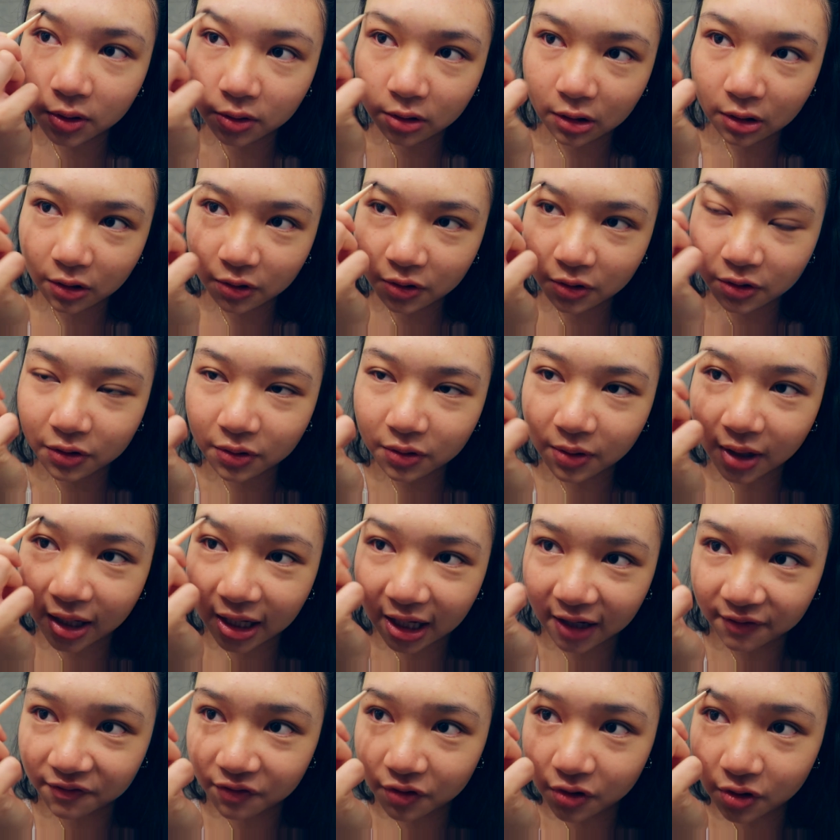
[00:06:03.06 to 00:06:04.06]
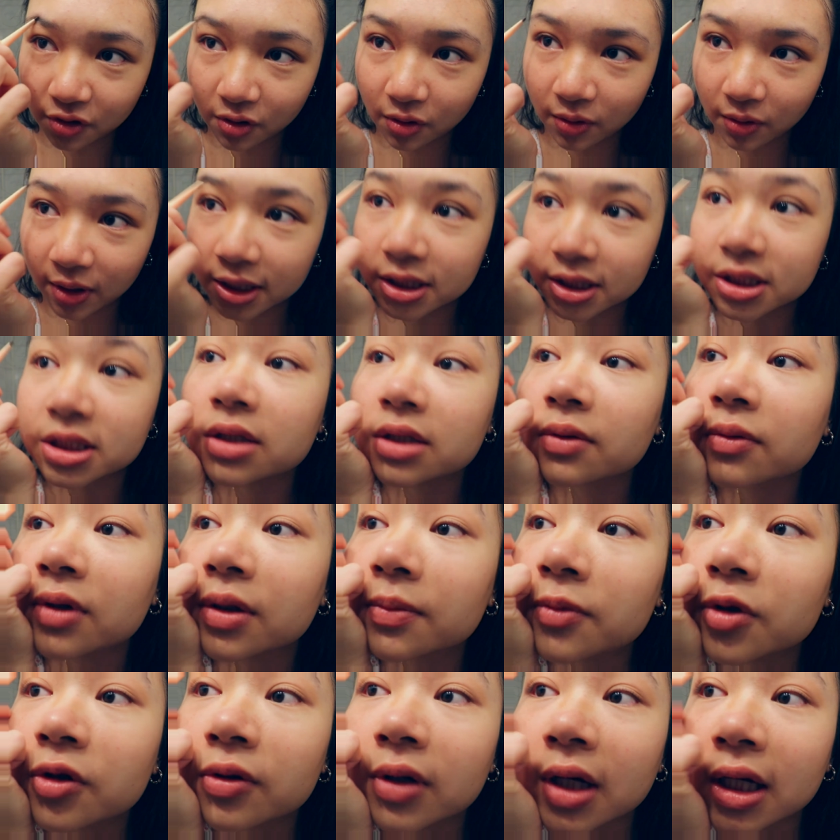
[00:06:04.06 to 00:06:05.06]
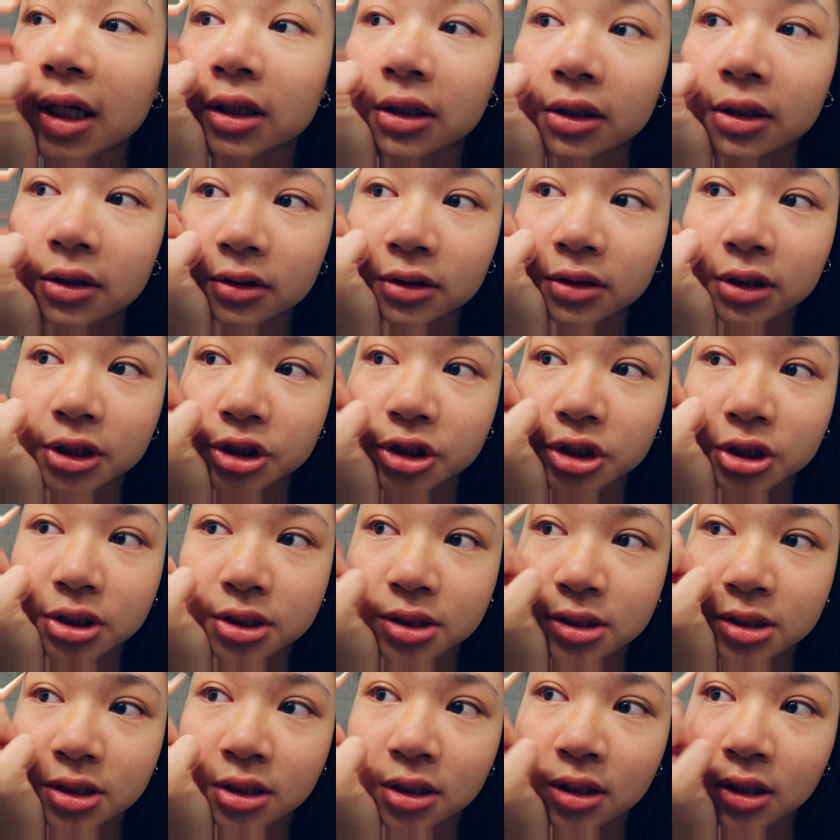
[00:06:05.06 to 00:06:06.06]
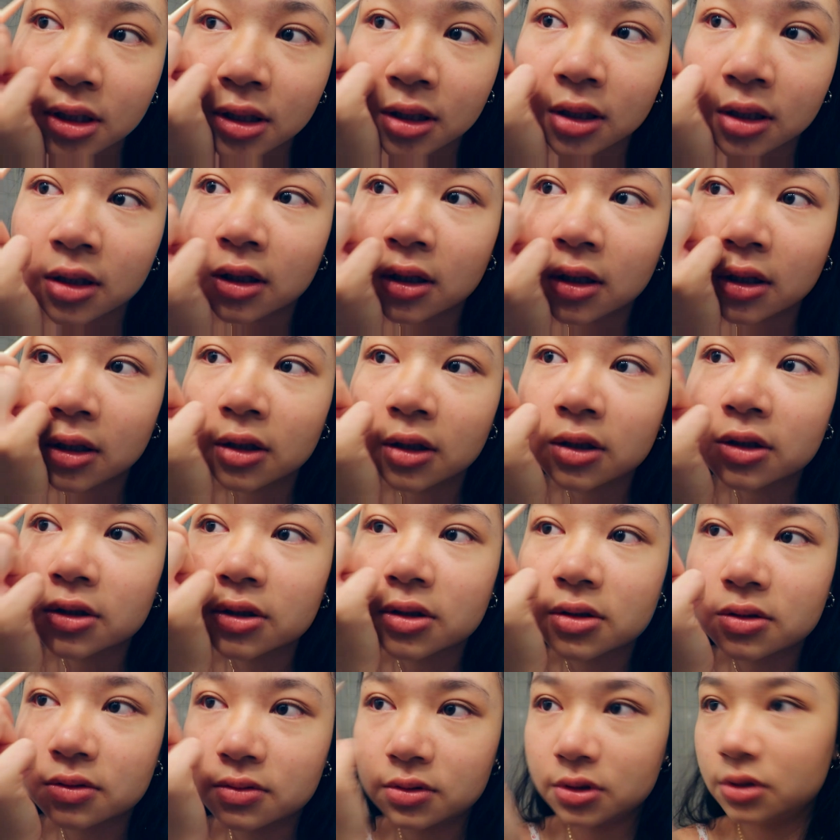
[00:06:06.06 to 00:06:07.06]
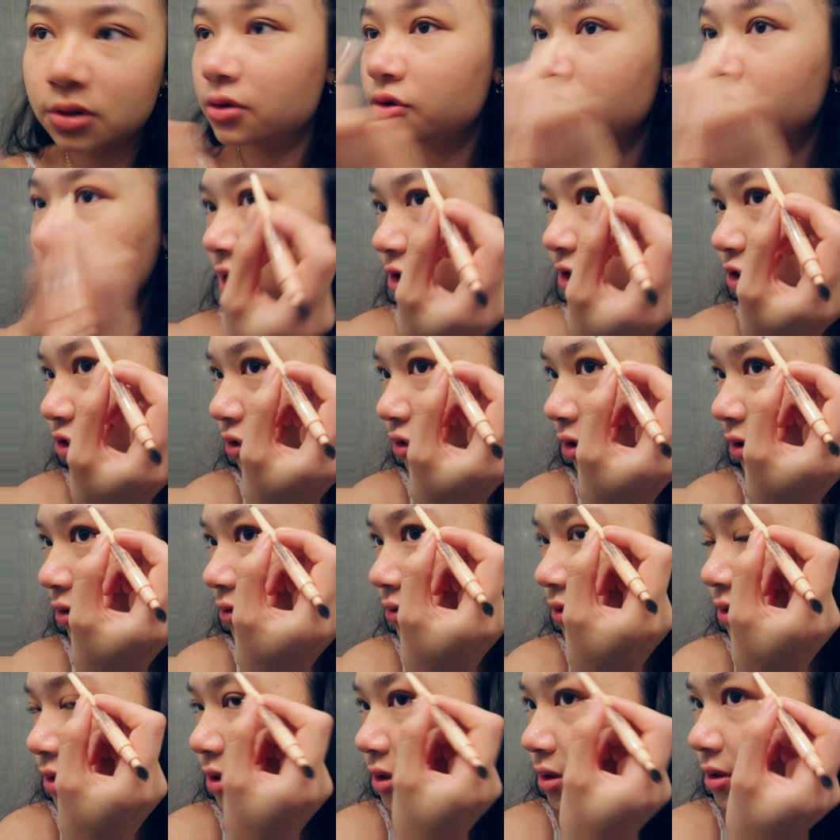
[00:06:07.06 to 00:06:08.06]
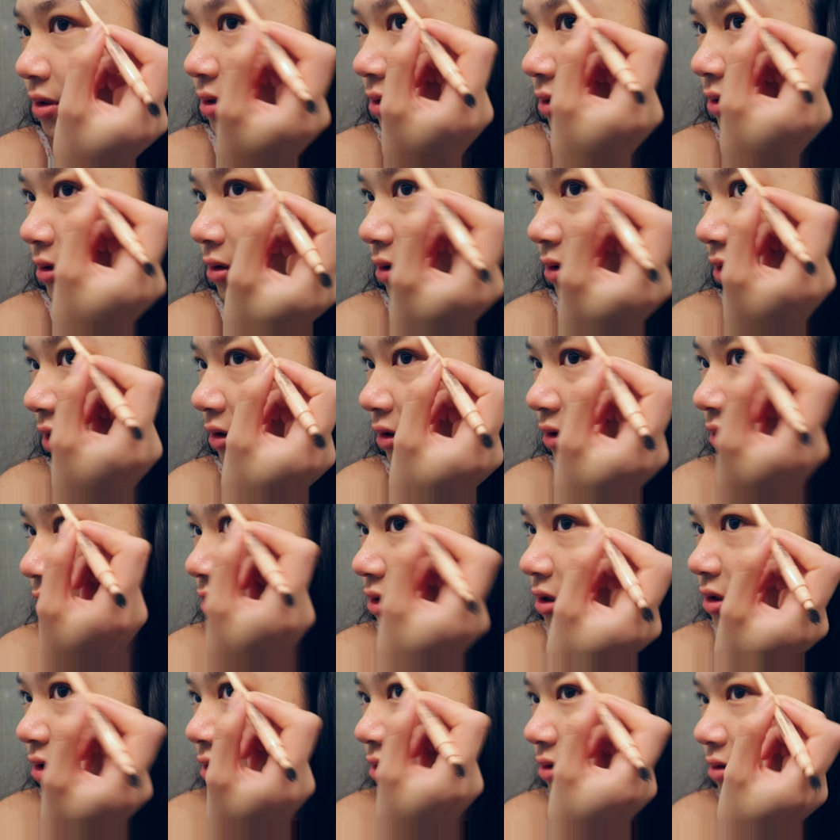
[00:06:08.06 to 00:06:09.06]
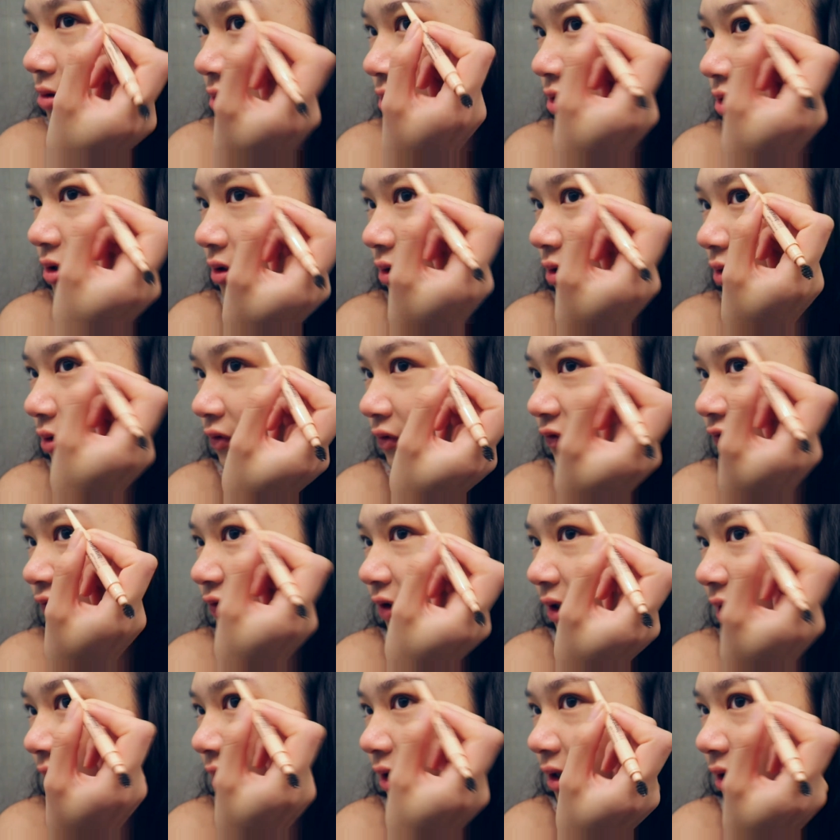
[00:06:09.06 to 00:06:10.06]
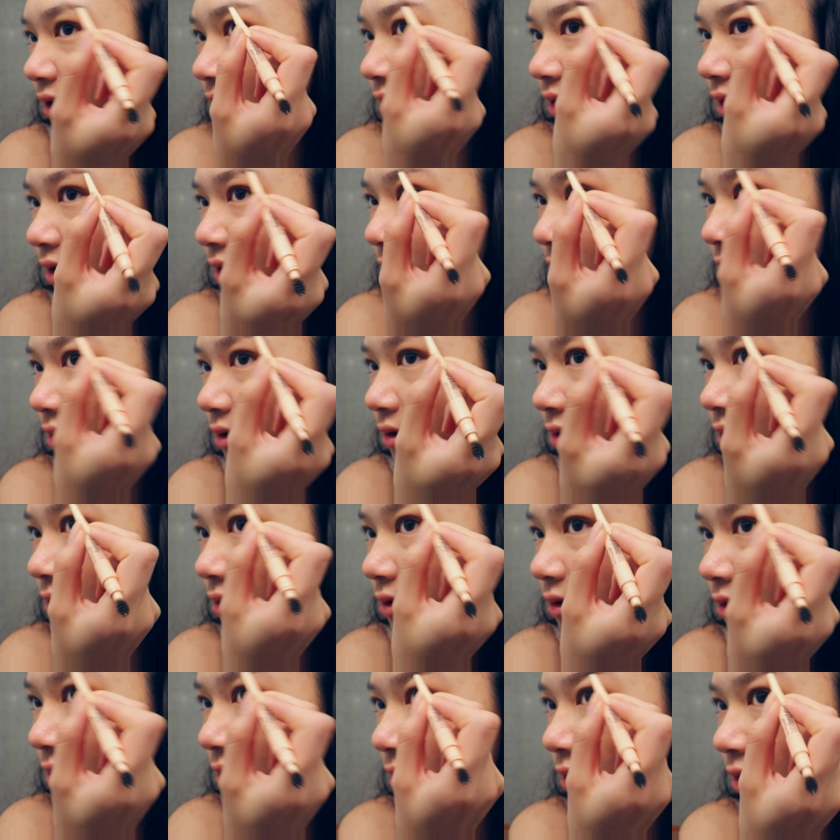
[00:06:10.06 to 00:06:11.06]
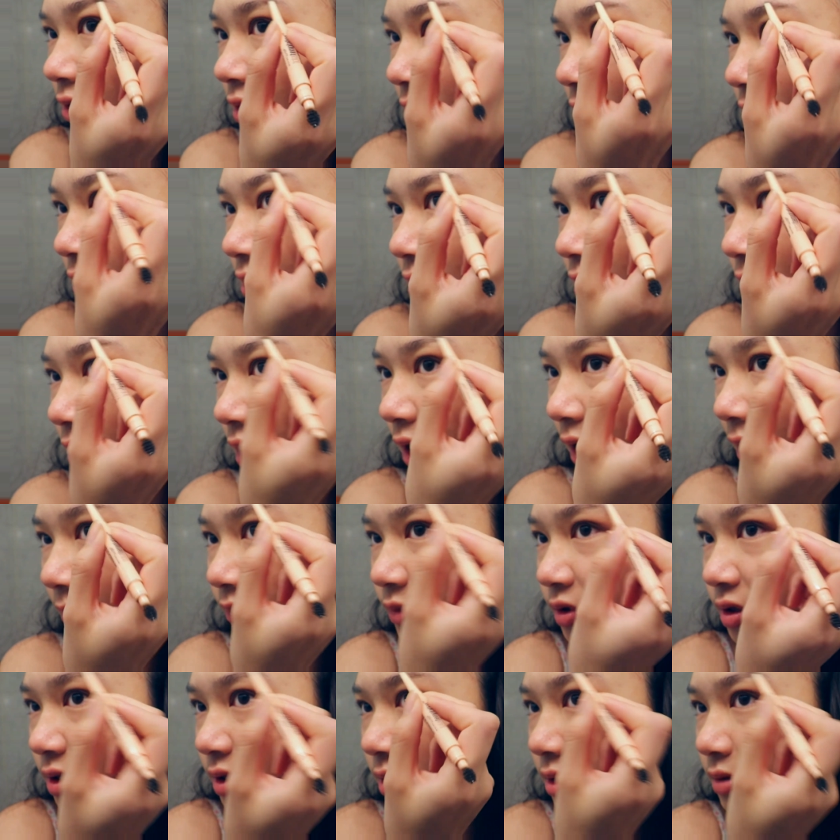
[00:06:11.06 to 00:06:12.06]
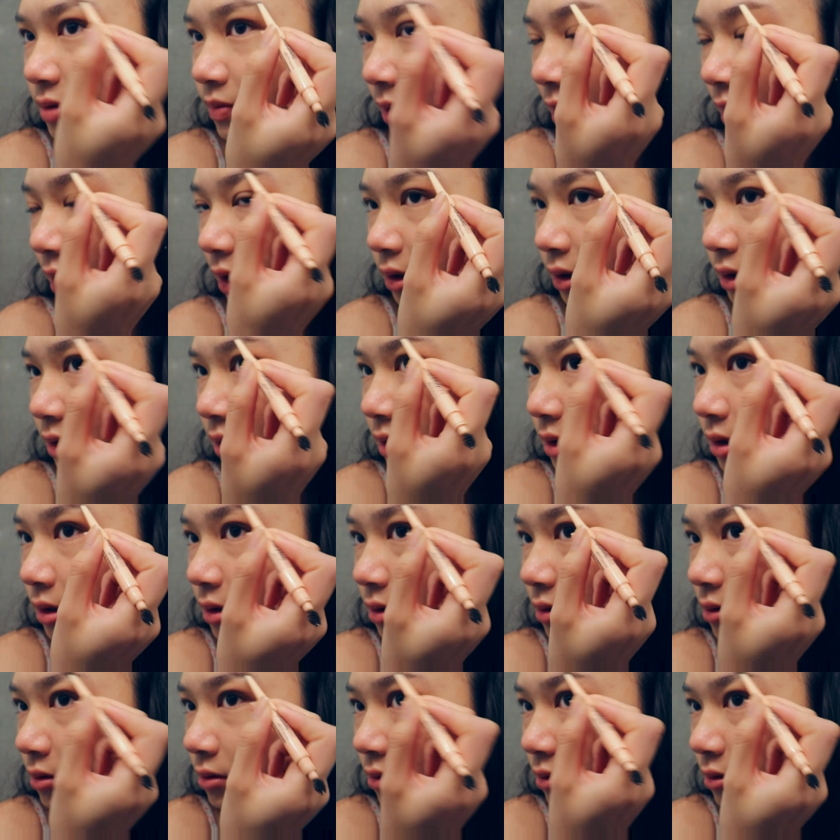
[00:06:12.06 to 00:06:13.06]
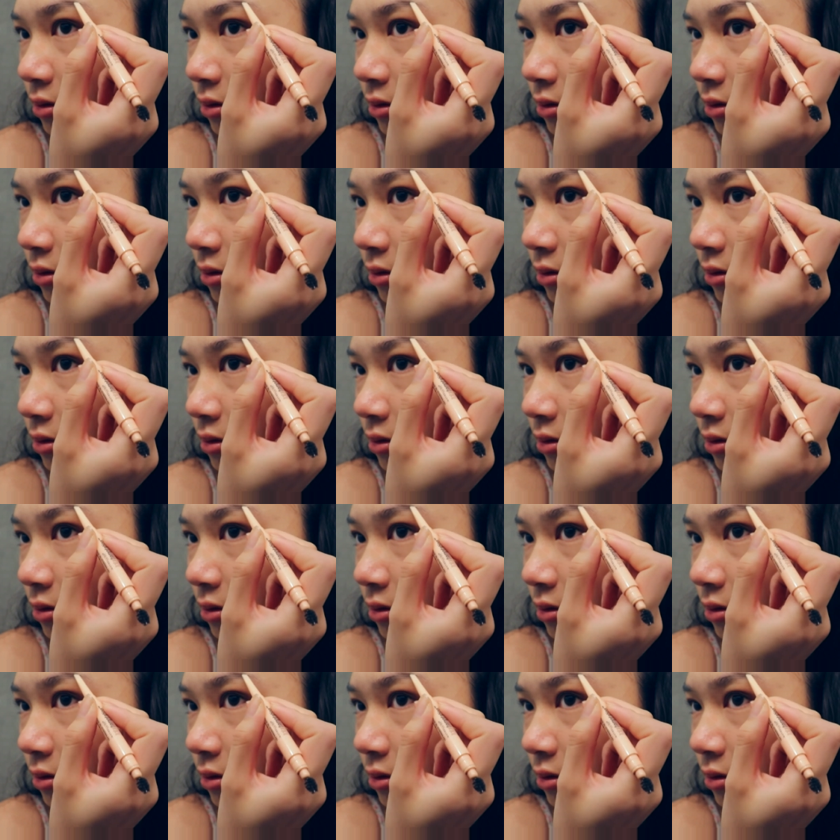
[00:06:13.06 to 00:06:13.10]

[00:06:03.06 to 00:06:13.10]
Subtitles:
beauty guru. I have no idea what I'm doing. I literally just draw strokes to fill in the empty spots.